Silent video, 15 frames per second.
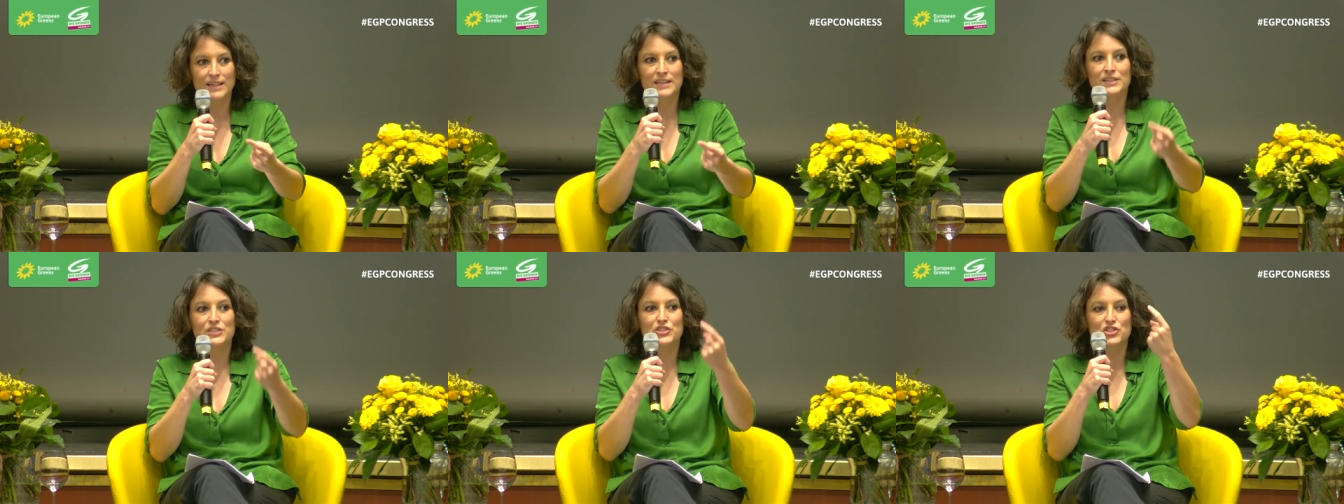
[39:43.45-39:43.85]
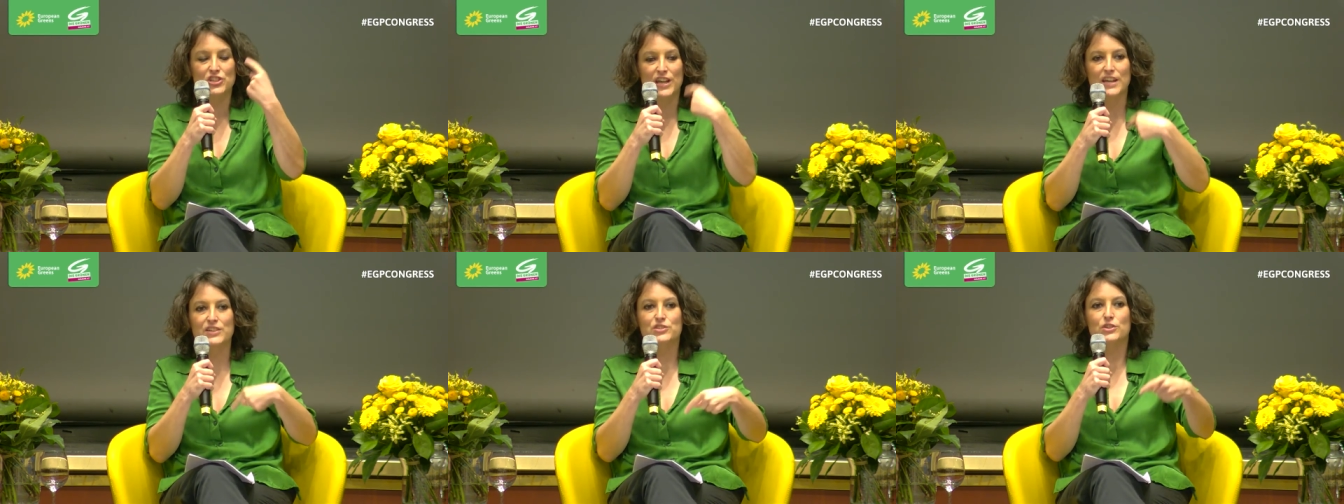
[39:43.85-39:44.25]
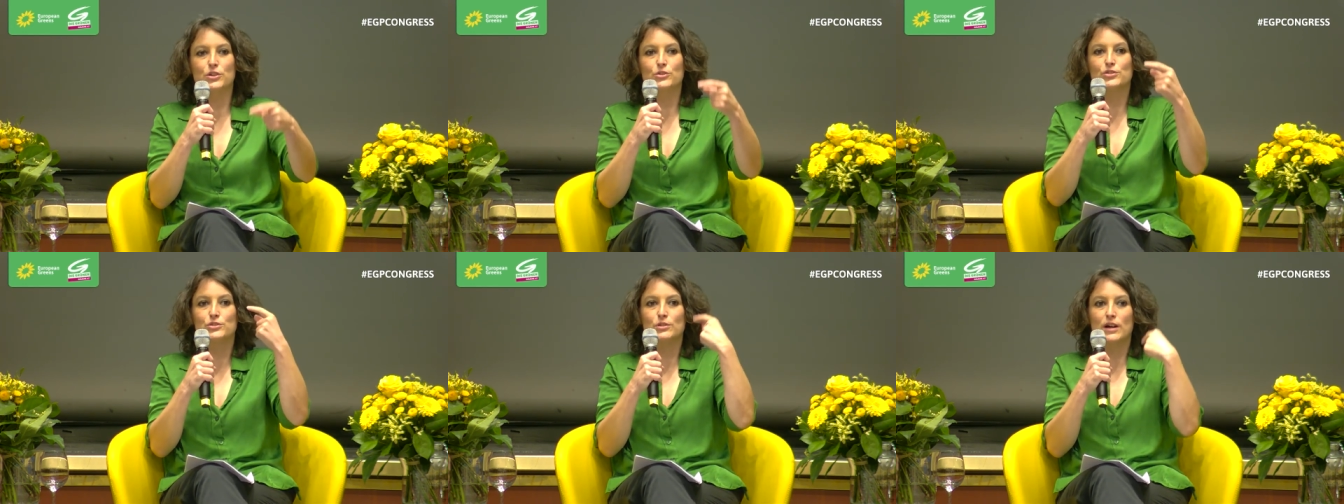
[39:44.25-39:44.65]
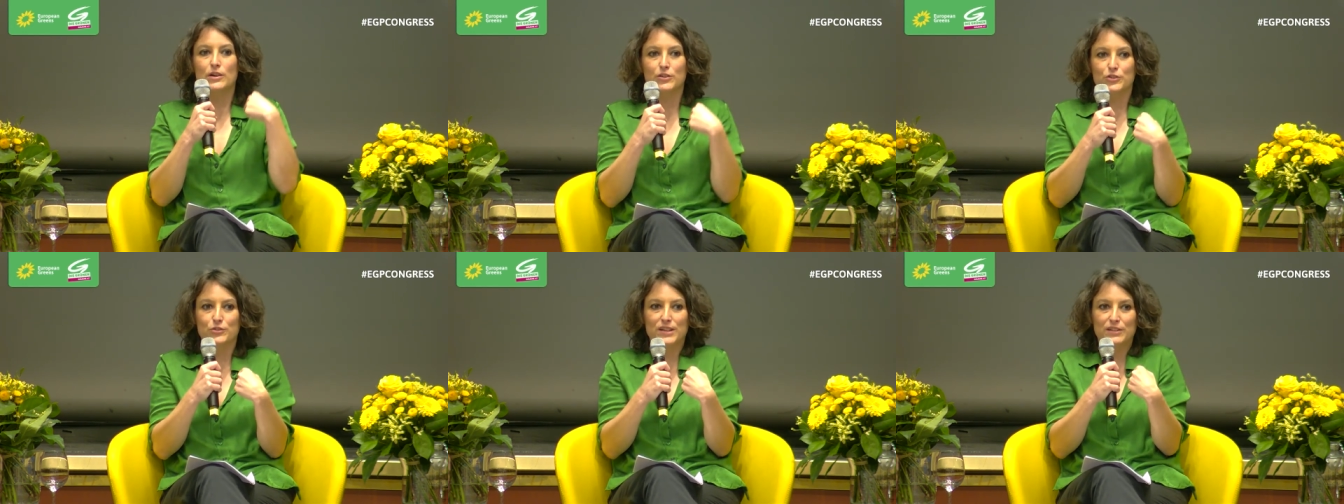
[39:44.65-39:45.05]
change also our
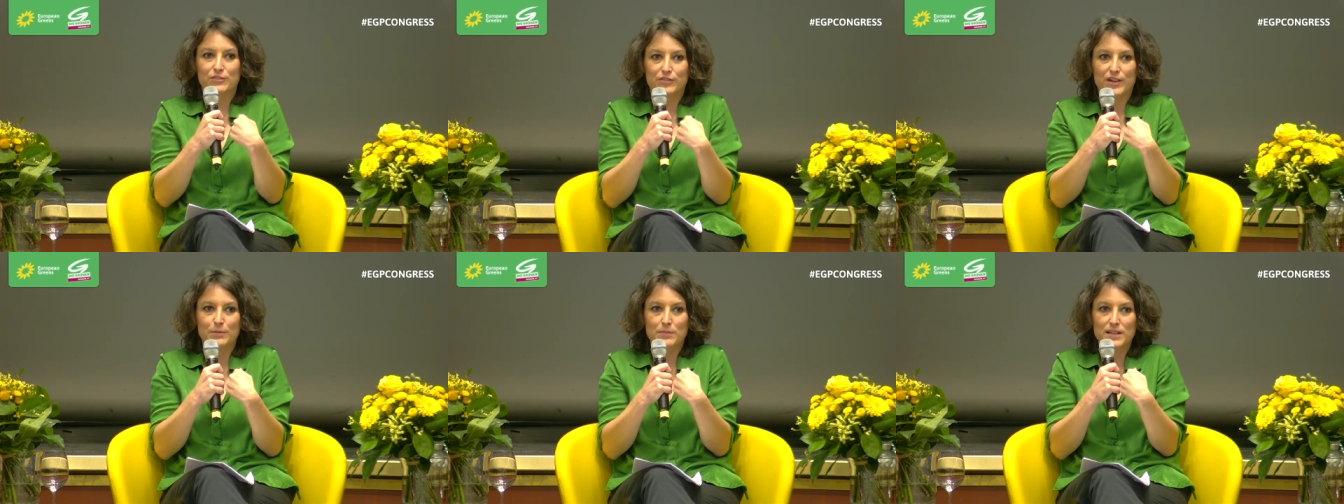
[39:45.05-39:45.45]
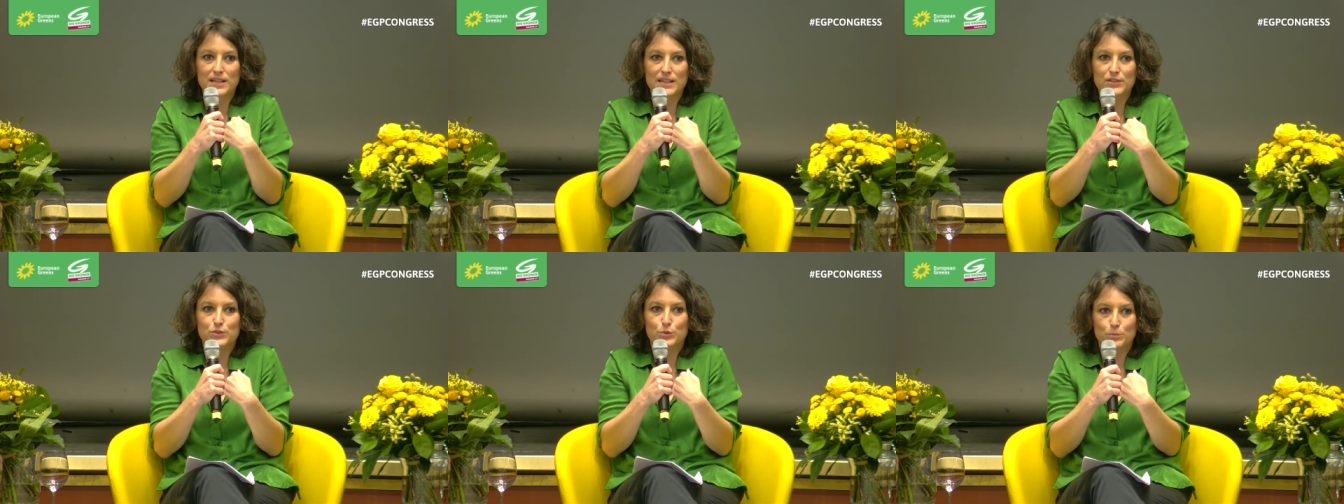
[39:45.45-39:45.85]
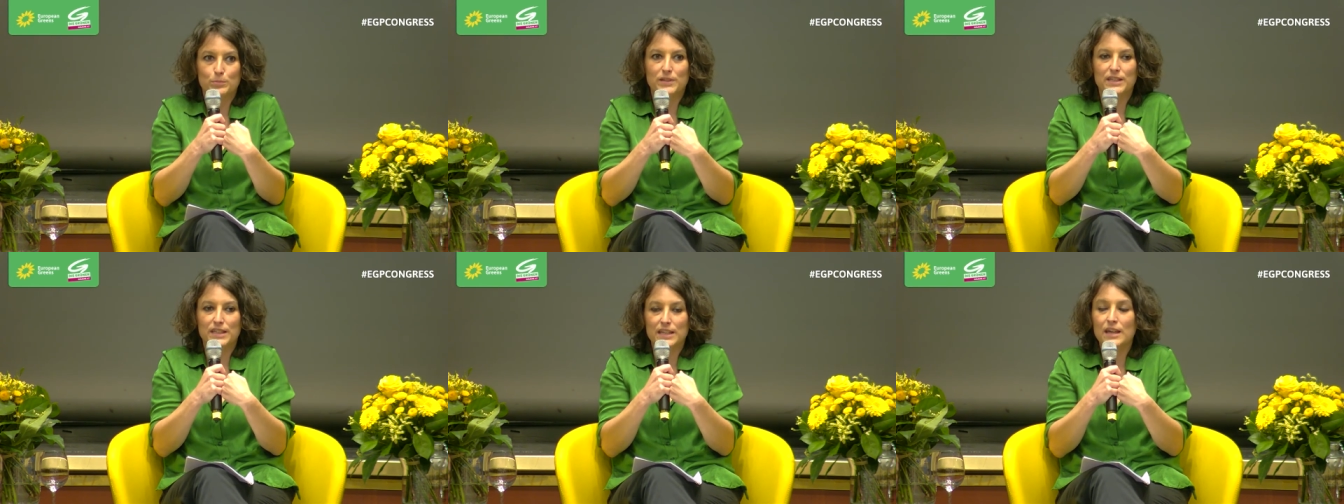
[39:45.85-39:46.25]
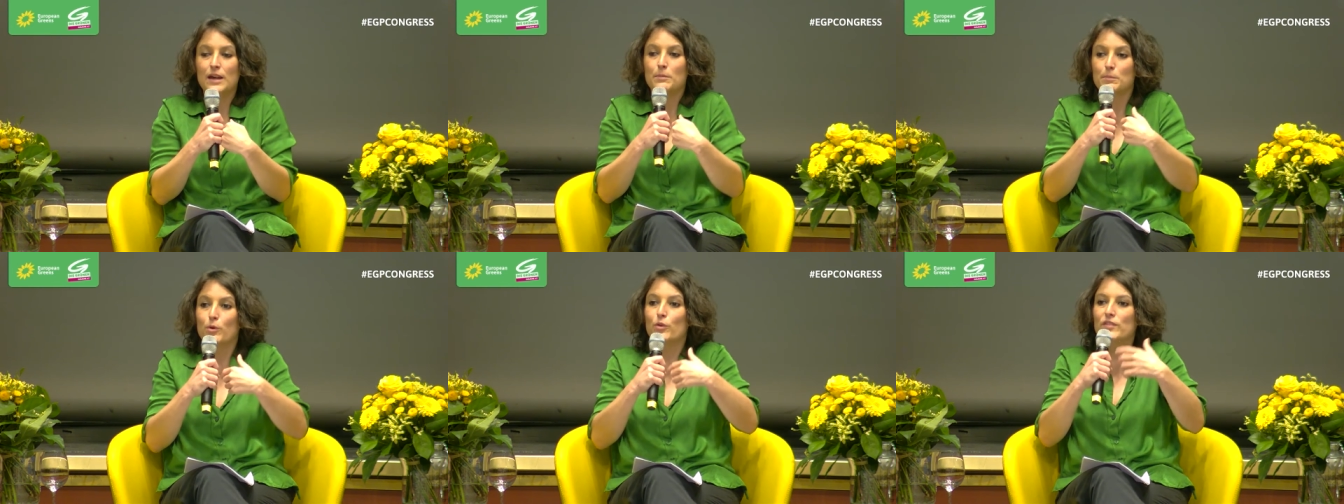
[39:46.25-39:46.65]
green family to be
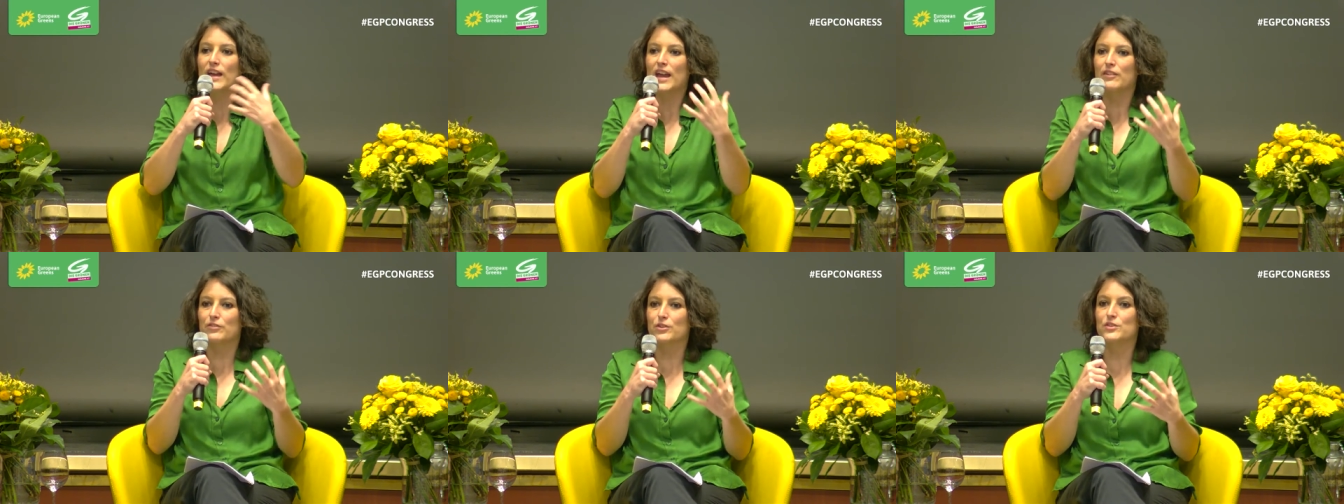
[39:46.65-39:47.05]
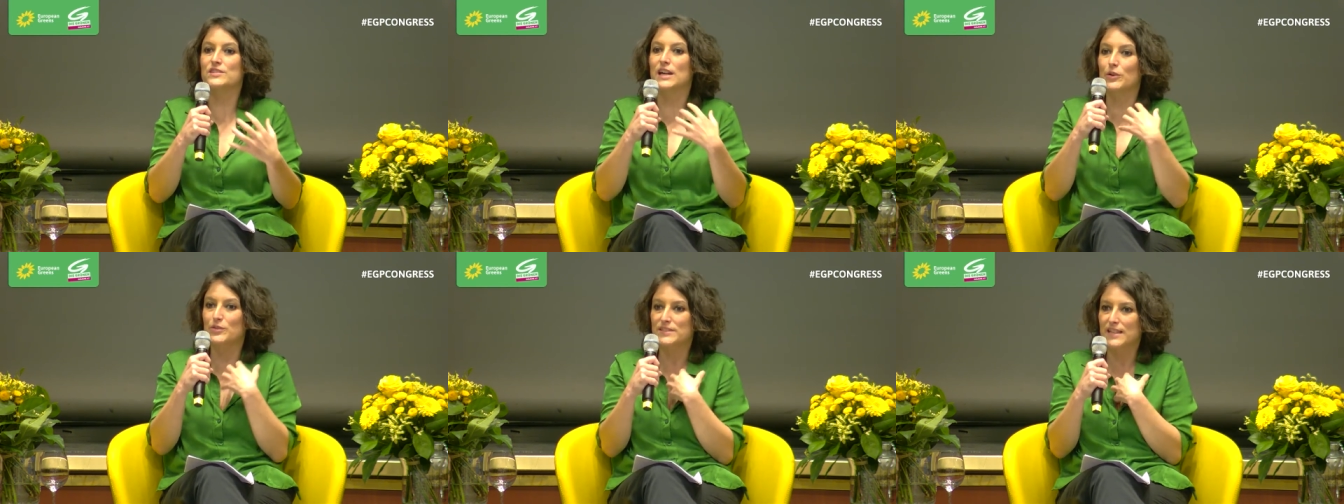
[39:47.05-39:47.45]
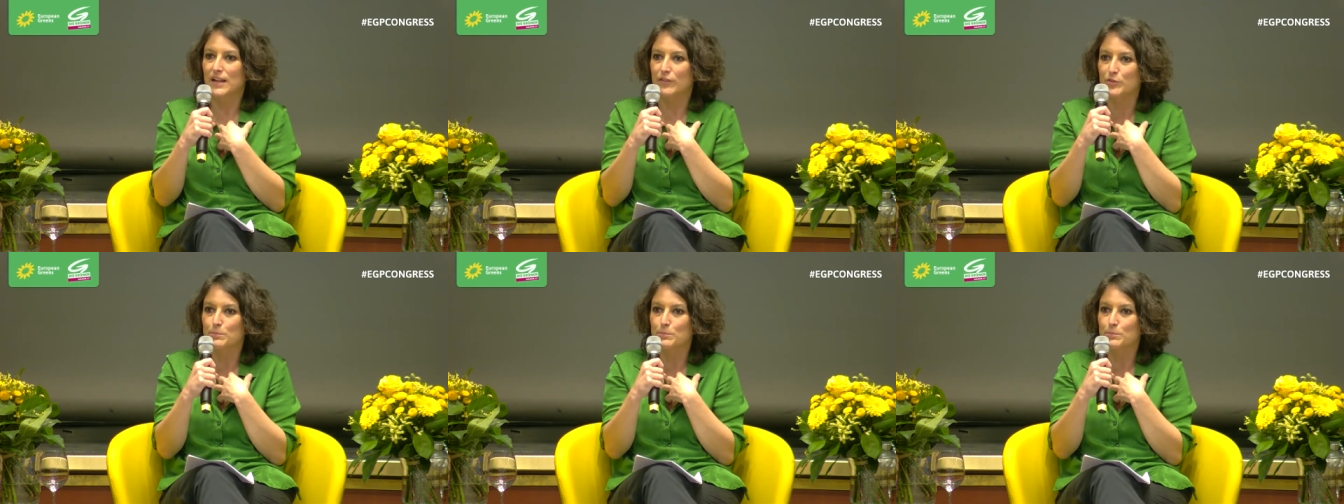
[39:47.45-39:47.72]
more diverse ourselves.